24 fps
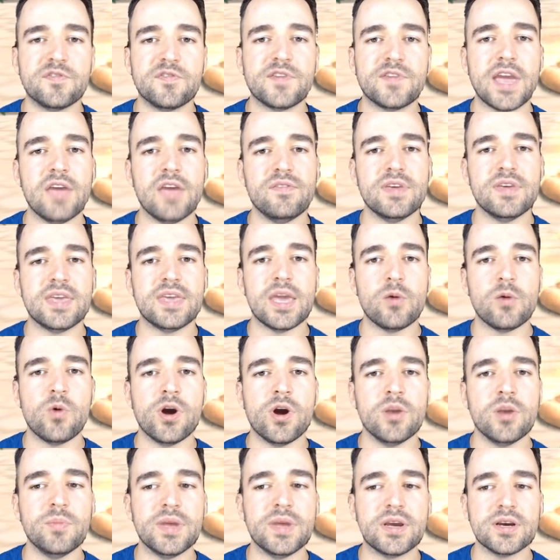
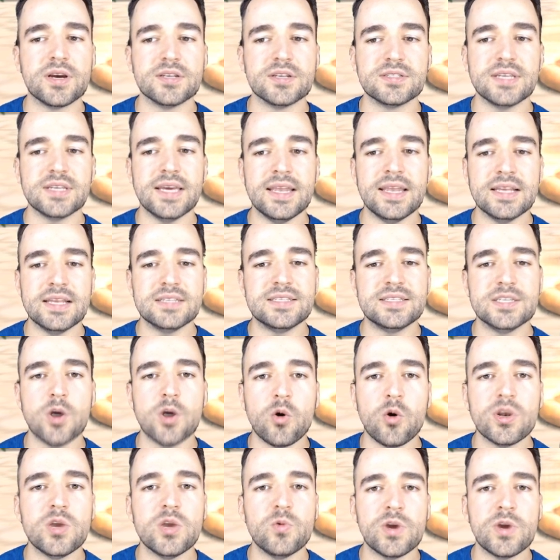KvK1 because it is the
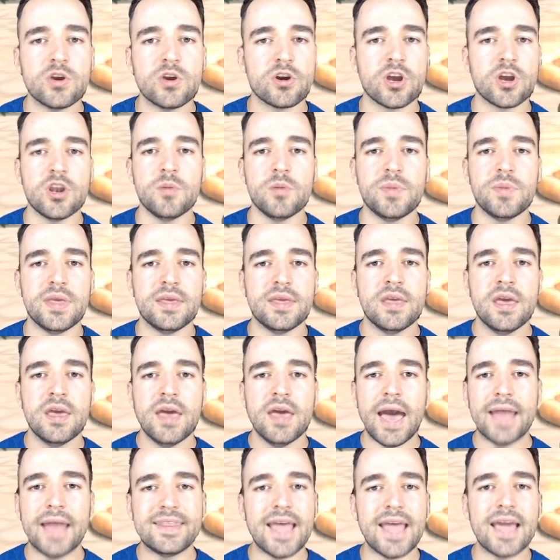only way you're going to be
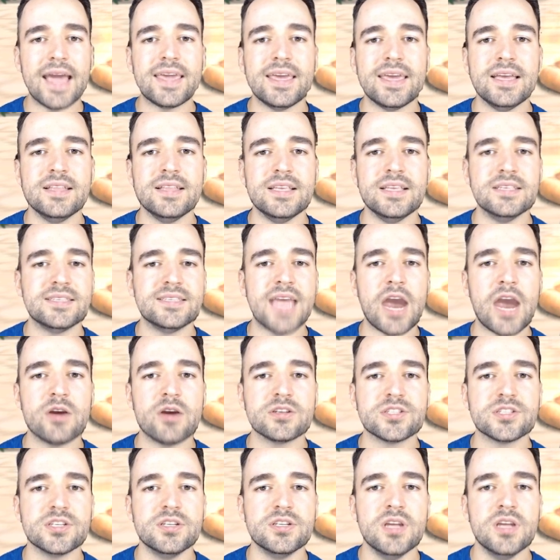attacking these
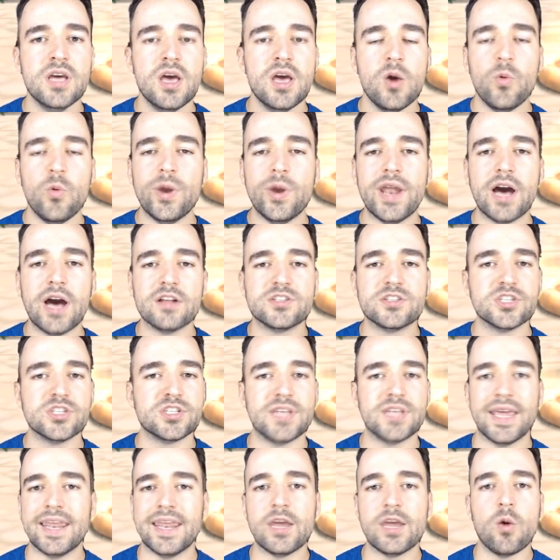garrison without just
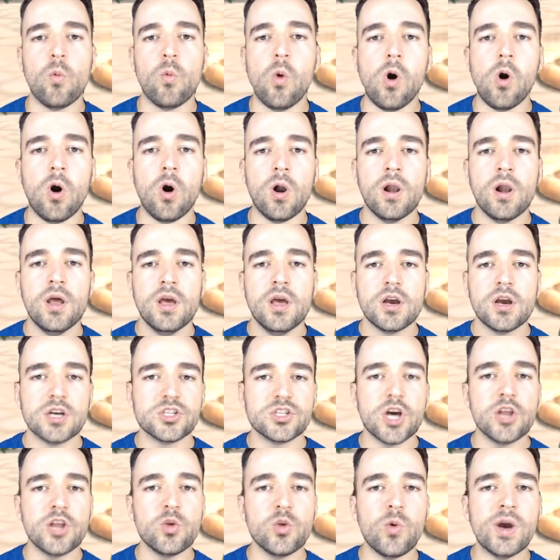hitting a wall.
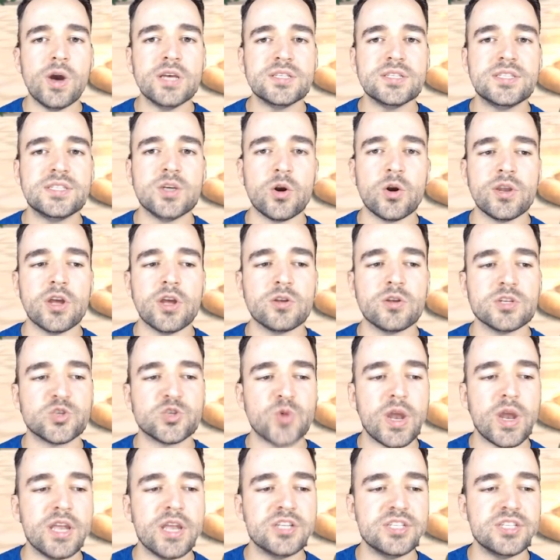Because otherwise, the only other
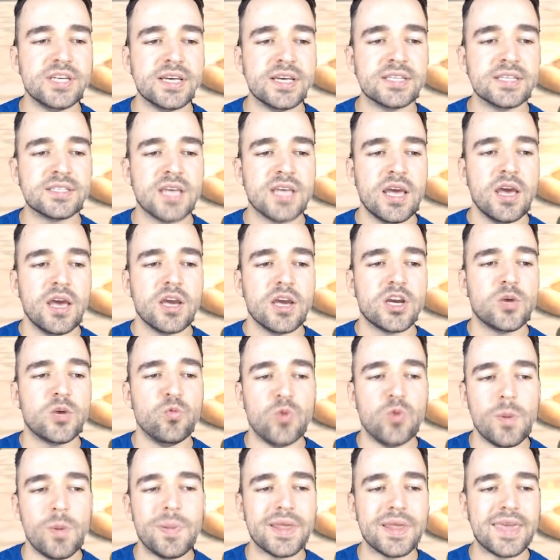strategy is
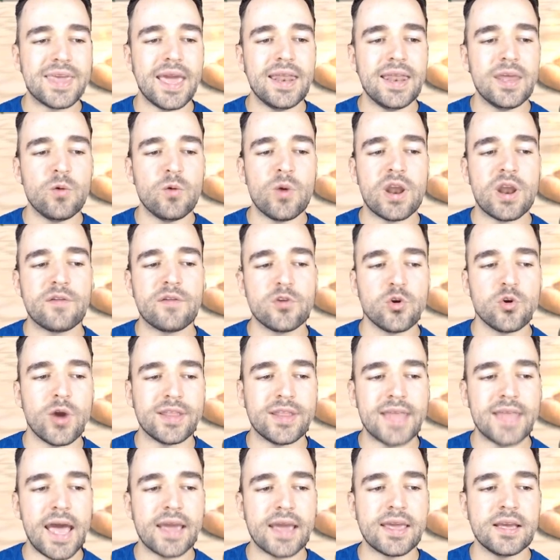replicating whenever you're
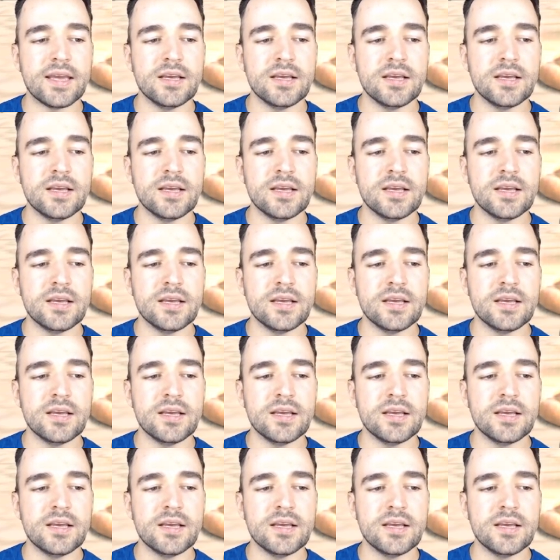attacking.